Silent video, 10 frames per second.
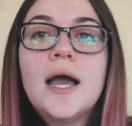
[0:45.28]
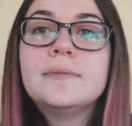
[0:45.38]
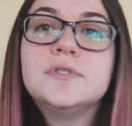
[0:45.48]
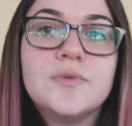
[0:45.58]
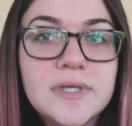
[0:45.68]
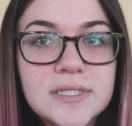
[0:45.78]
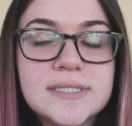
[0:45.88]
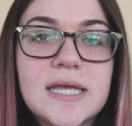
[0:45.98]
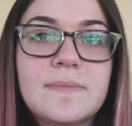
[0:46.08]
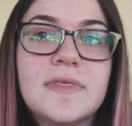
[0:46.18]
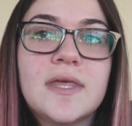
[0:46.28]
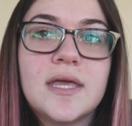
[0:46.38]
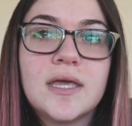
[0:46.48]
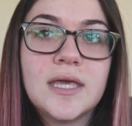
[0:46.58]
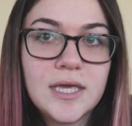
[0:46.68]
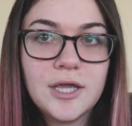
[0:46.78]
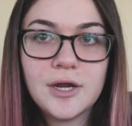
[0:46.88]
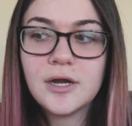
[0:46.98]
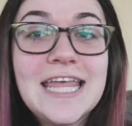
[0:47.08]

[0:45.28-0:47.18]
I'm doing the same thing here,